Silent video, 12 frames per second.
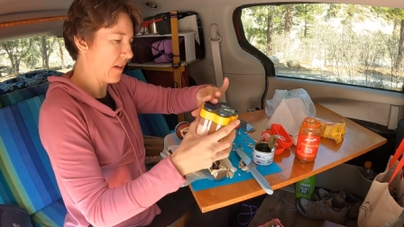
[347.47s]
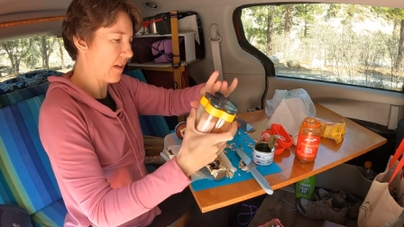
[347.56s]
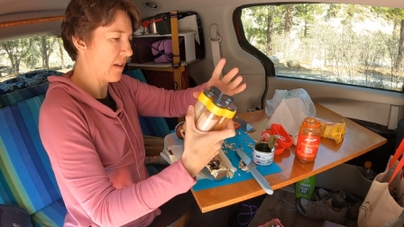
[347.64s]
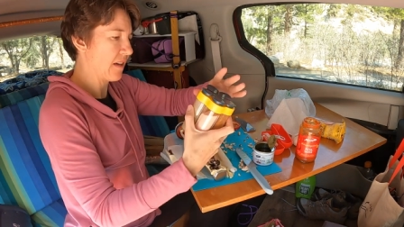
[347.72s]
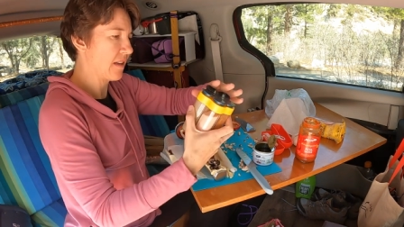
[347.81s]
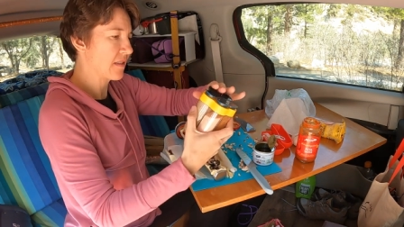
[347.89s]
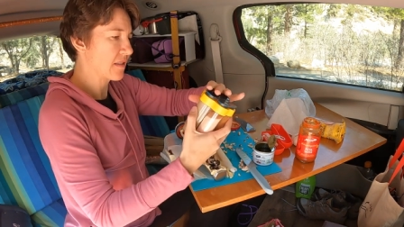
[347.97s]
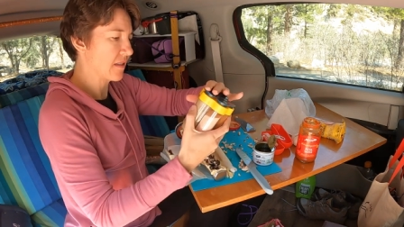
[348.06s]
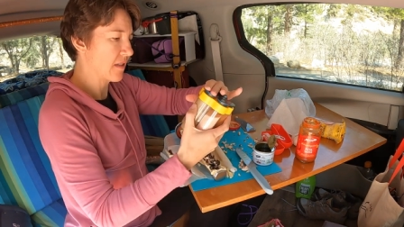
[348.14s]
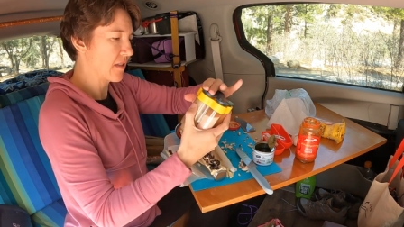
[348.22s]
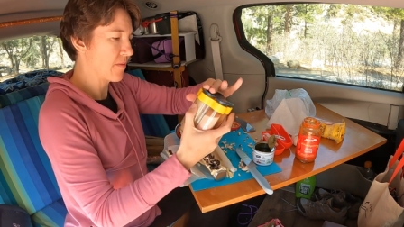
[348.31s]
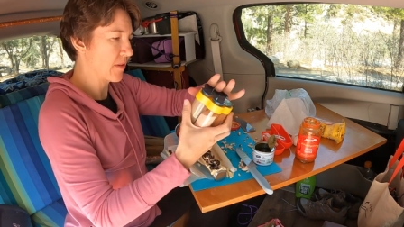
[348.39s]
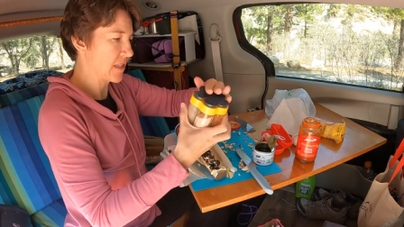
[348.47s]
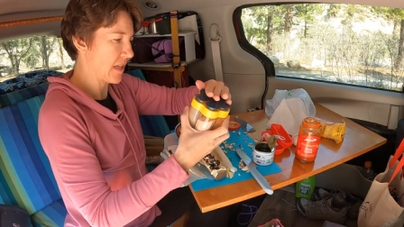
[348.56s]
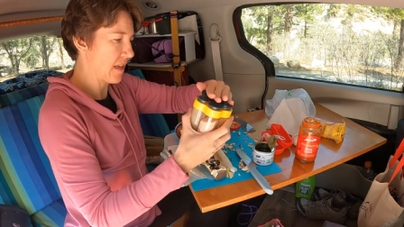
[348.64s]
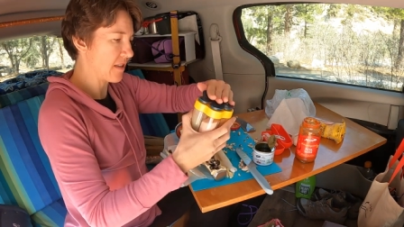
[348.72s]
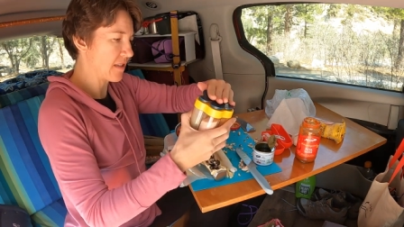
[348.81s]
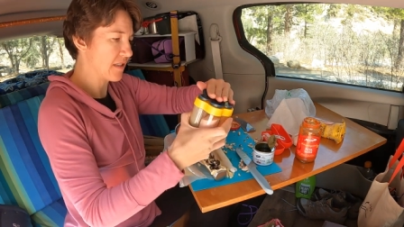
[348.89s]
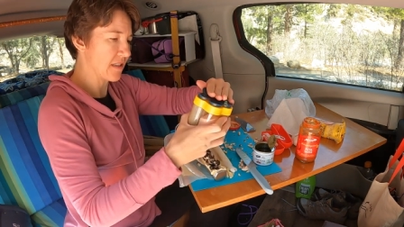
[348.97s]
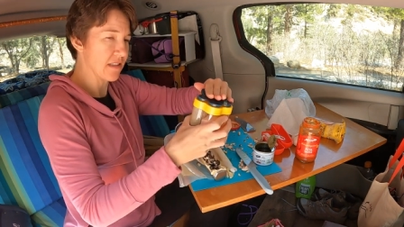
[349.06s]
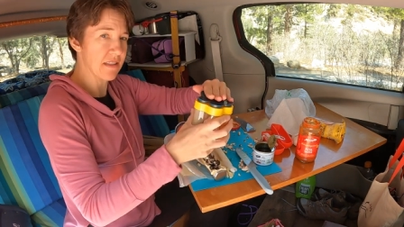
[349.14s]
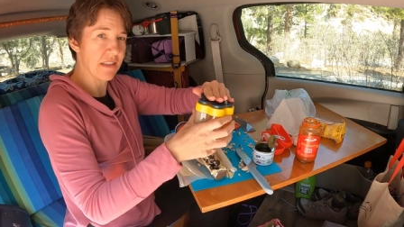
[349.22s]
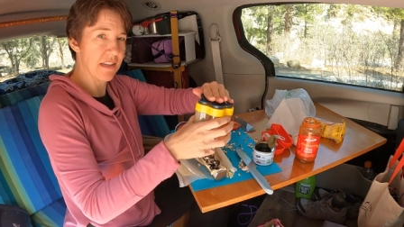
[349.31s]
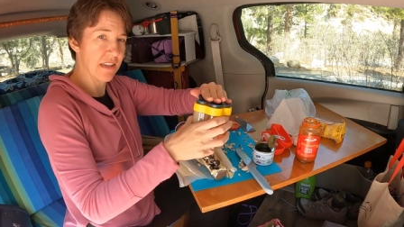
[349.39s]
And some Italian
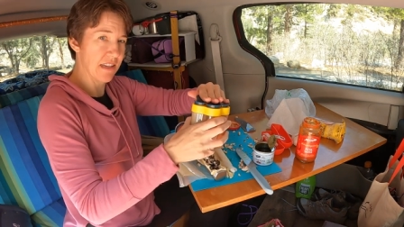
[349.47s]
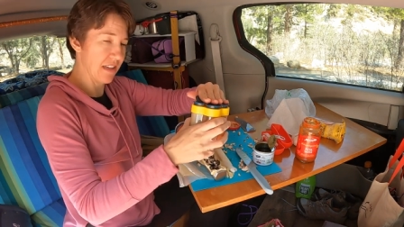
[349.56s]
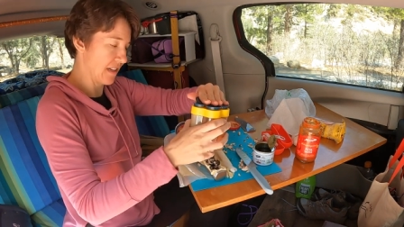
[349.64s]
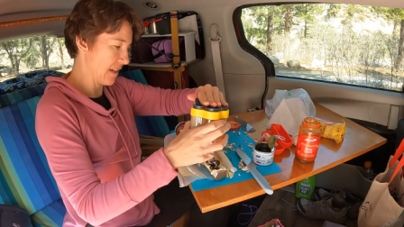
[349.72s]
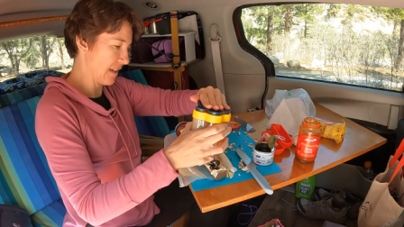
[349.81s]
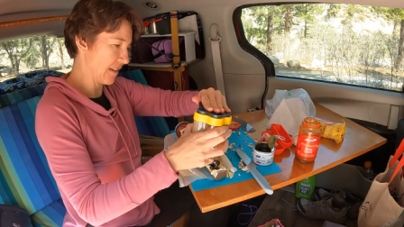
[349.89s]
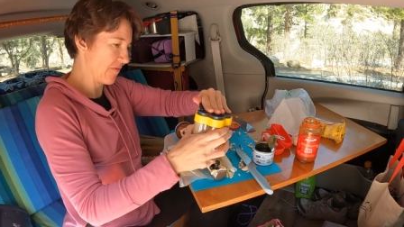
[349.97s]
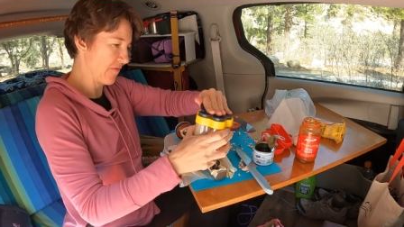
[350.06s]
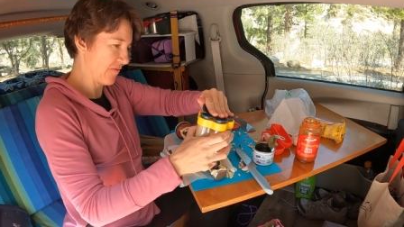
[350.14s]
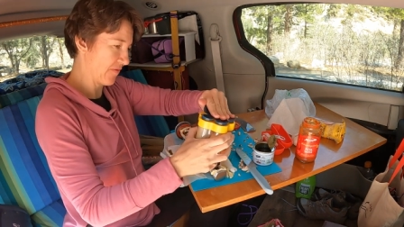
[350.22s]
seasoning.